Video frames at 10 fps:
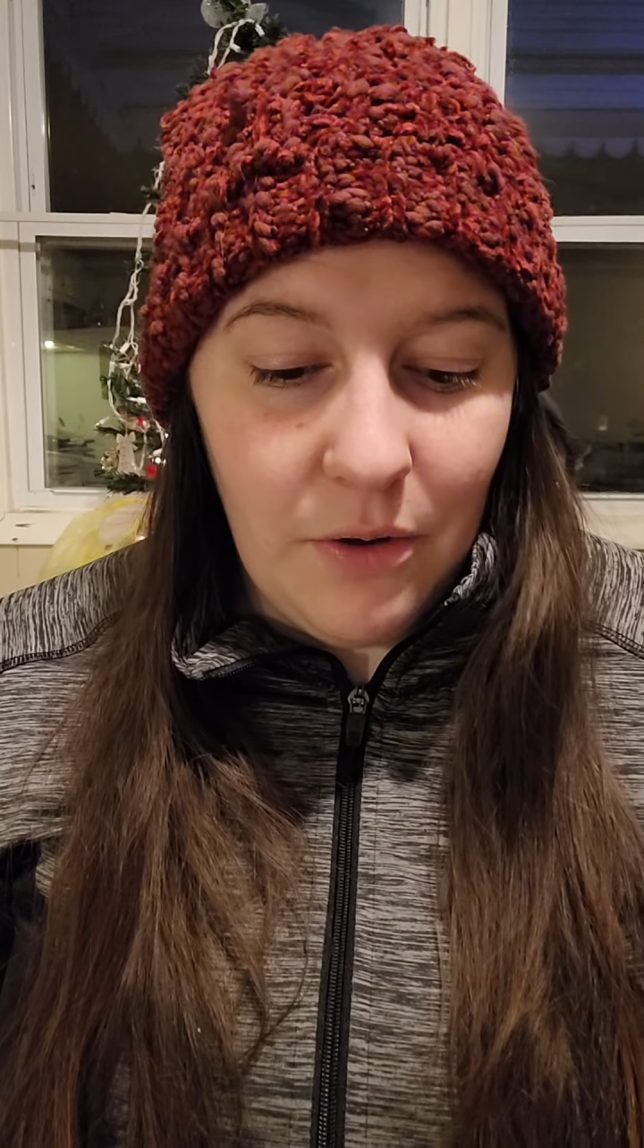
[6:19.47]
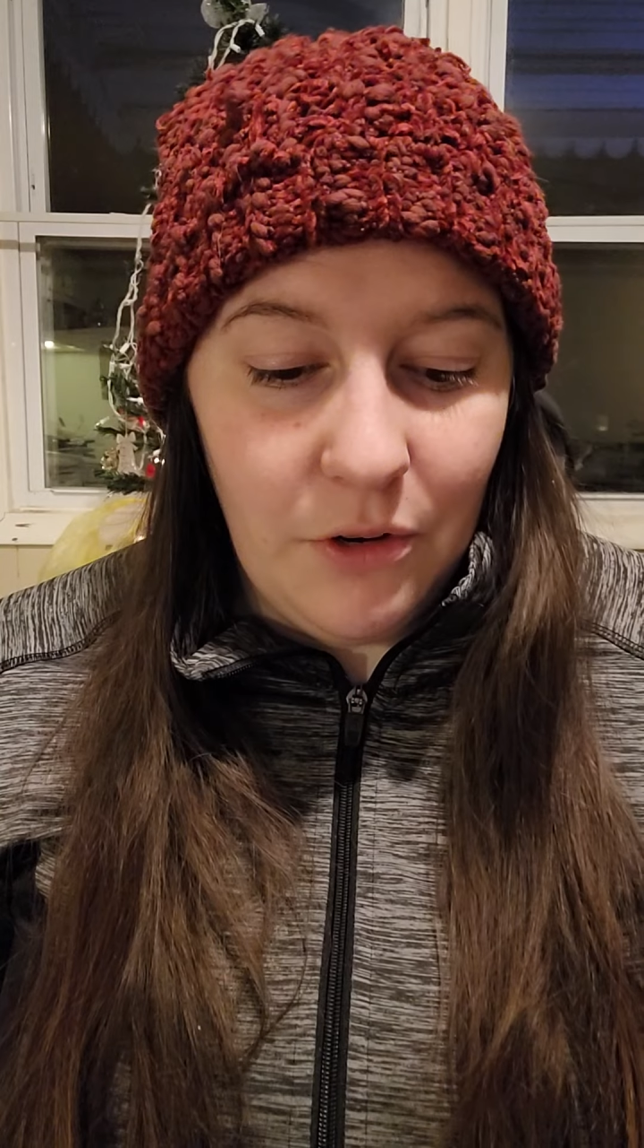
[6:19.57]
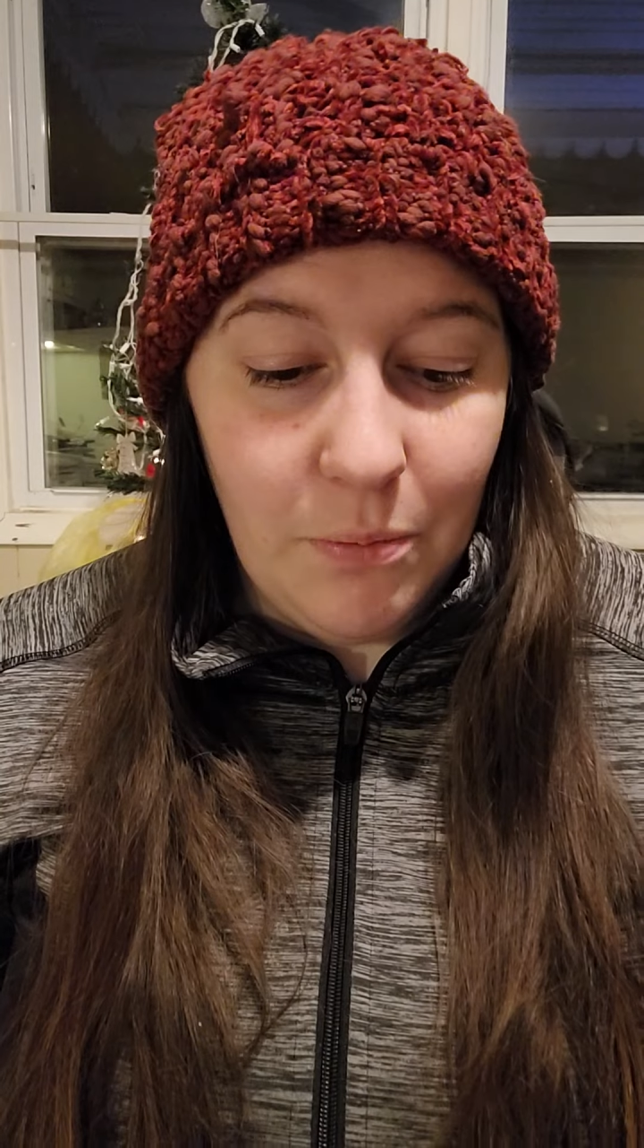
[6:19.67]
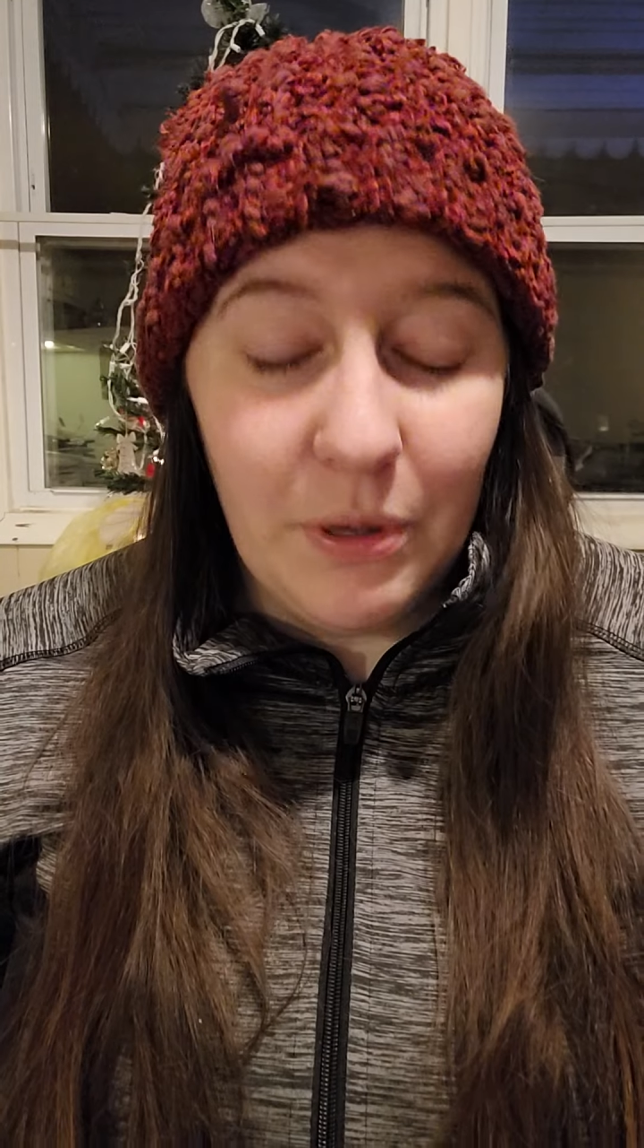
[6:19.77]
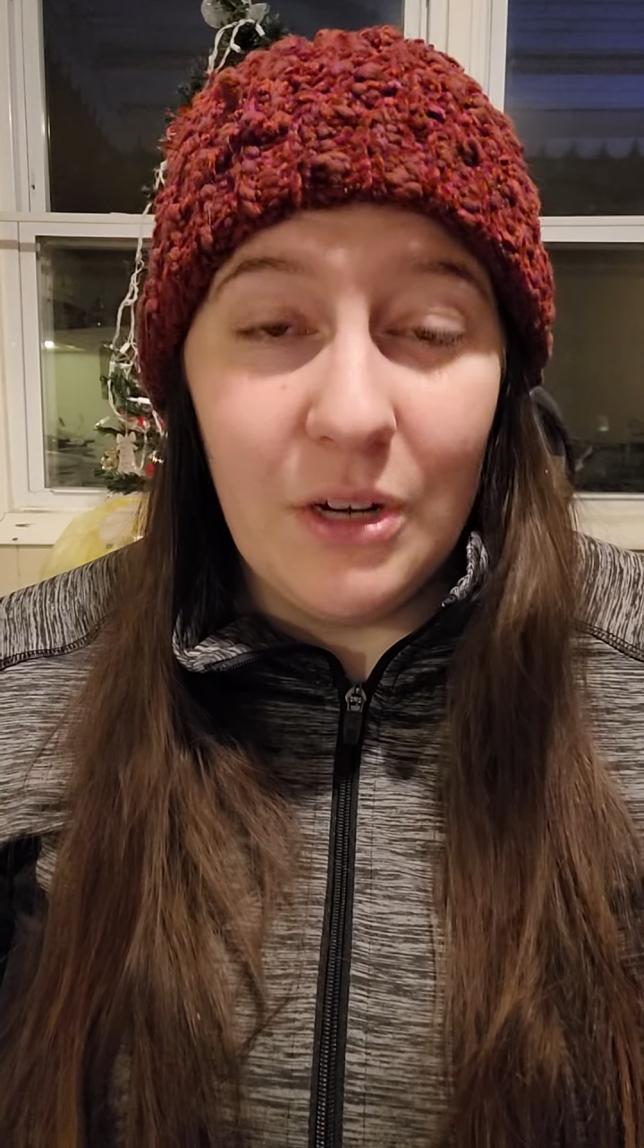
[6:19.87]

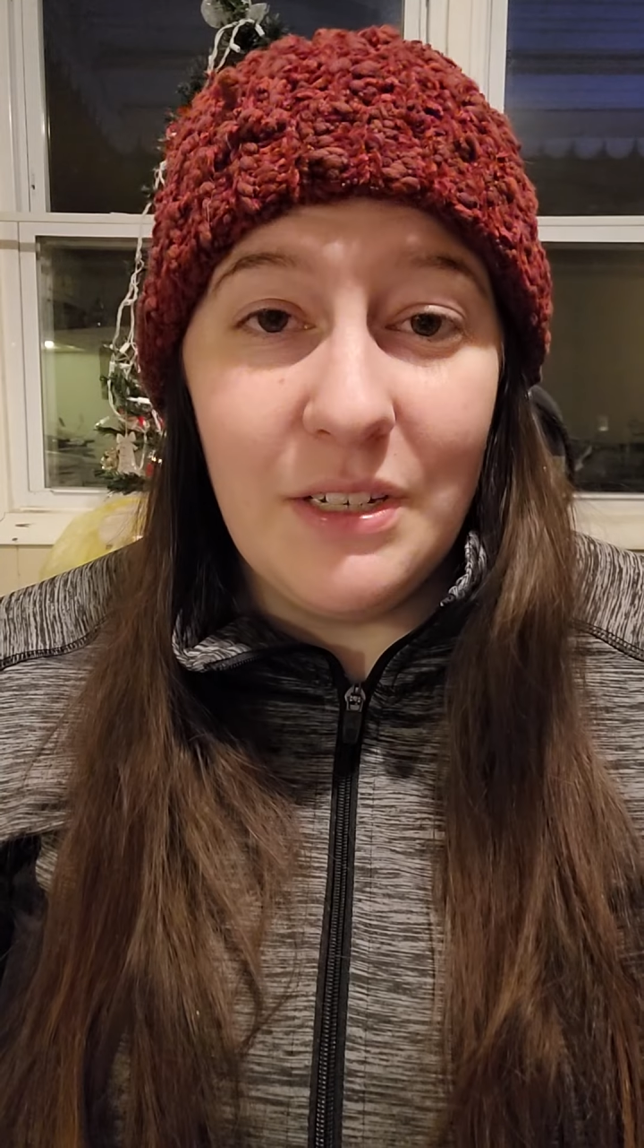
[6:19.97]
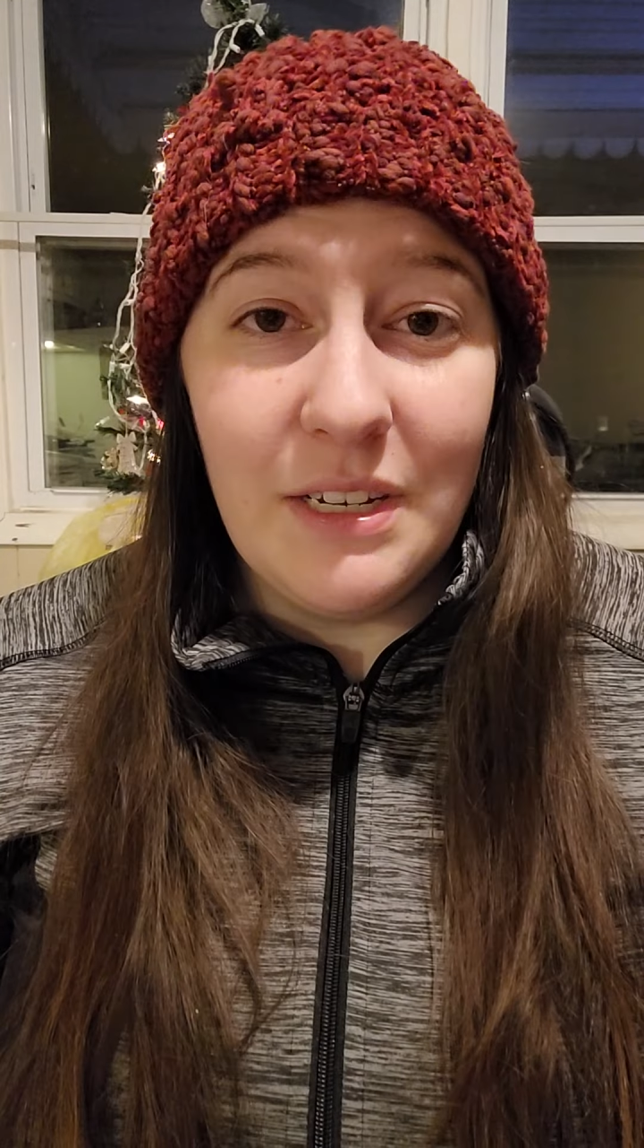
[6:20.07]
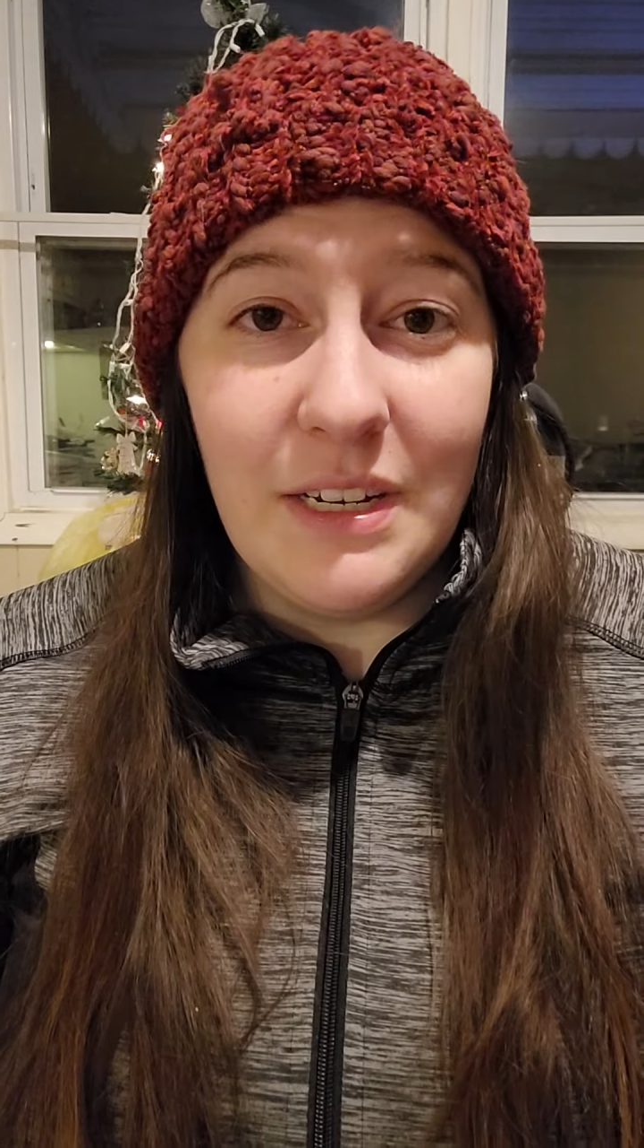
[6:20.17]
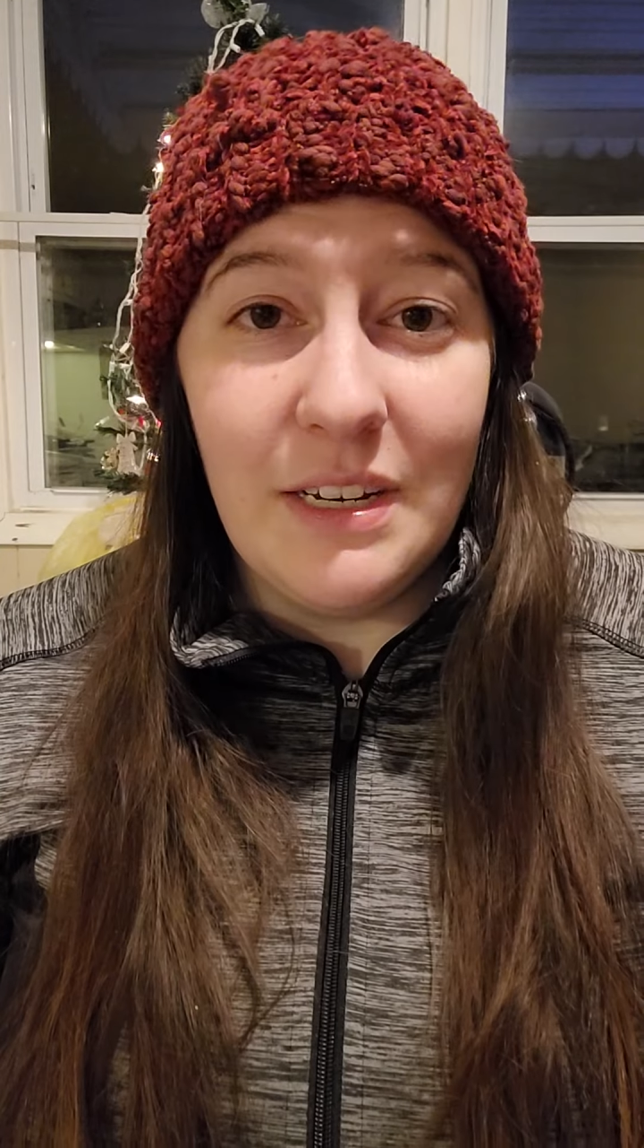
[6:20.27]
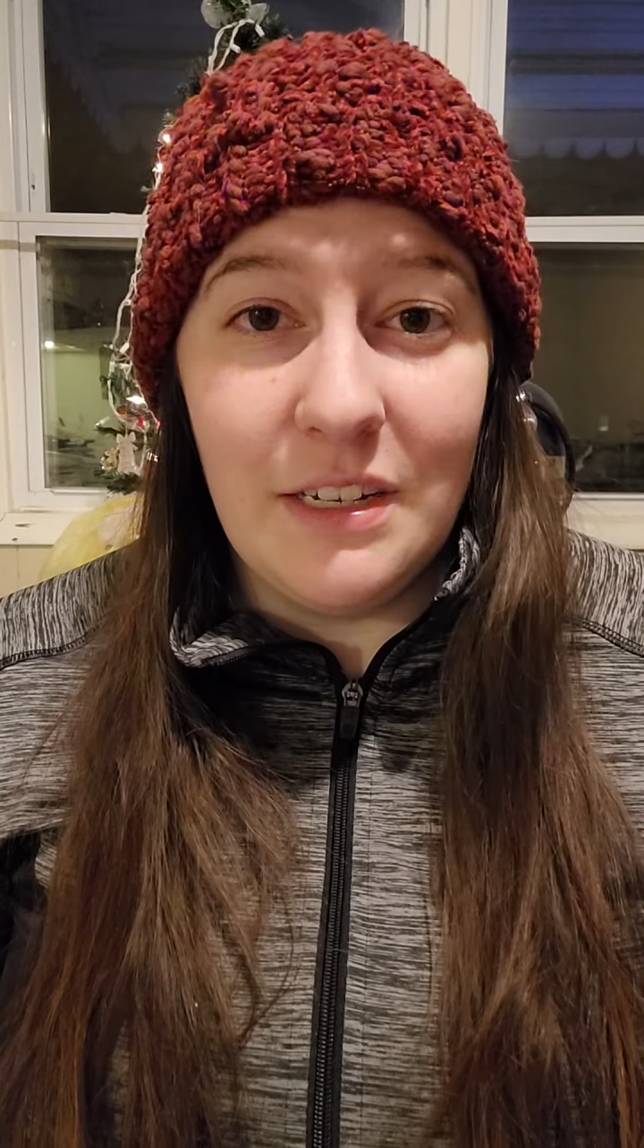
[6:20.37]
your
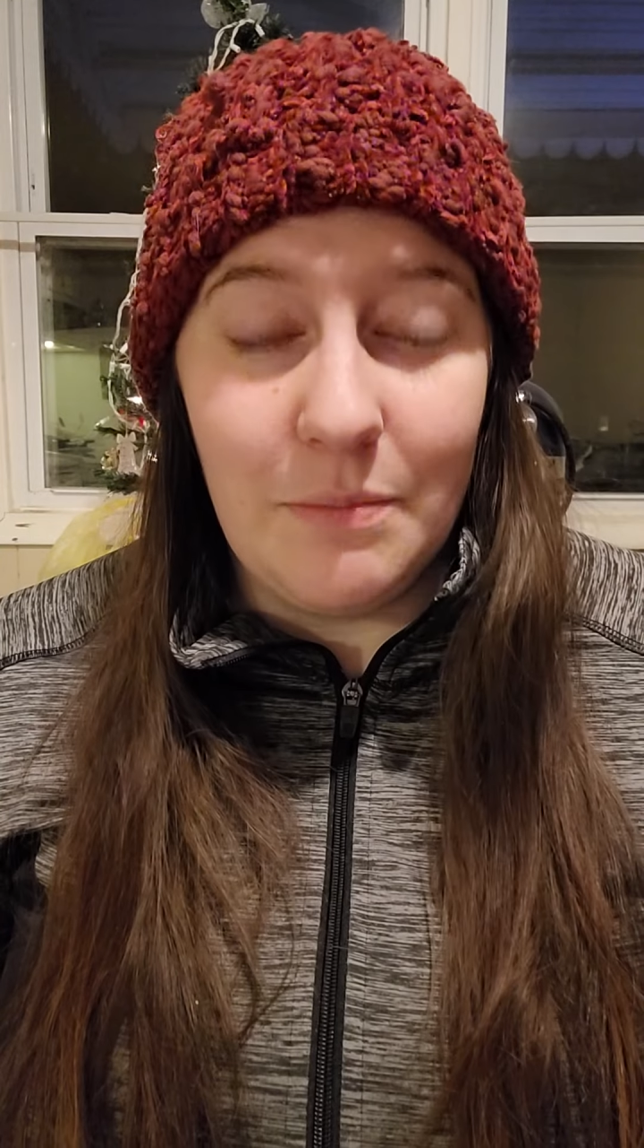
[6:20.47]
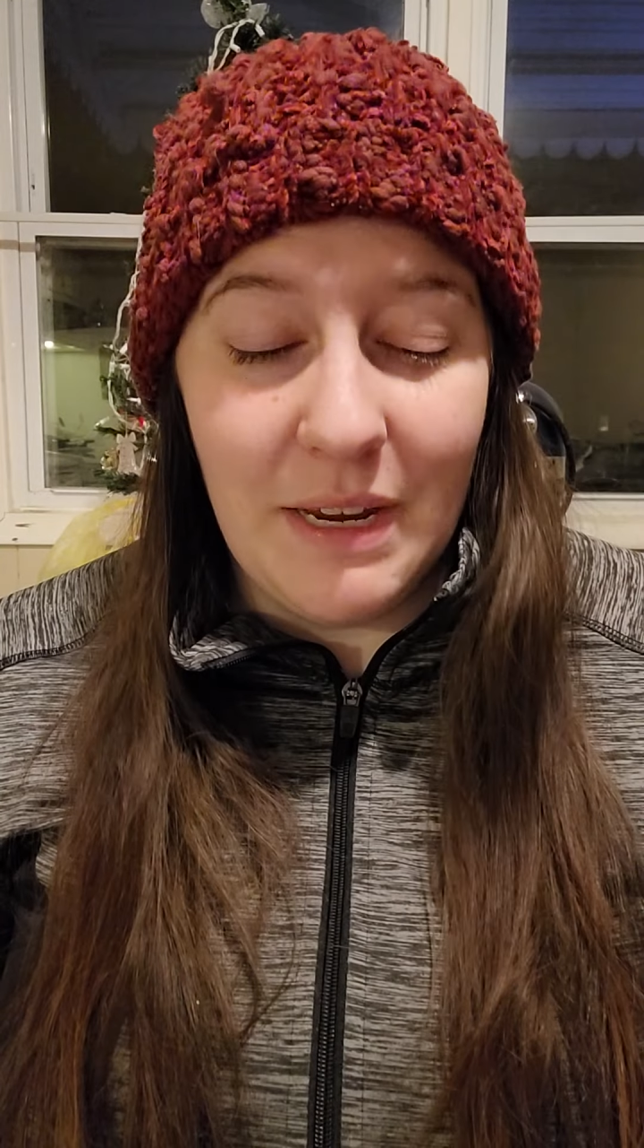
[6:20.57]
person is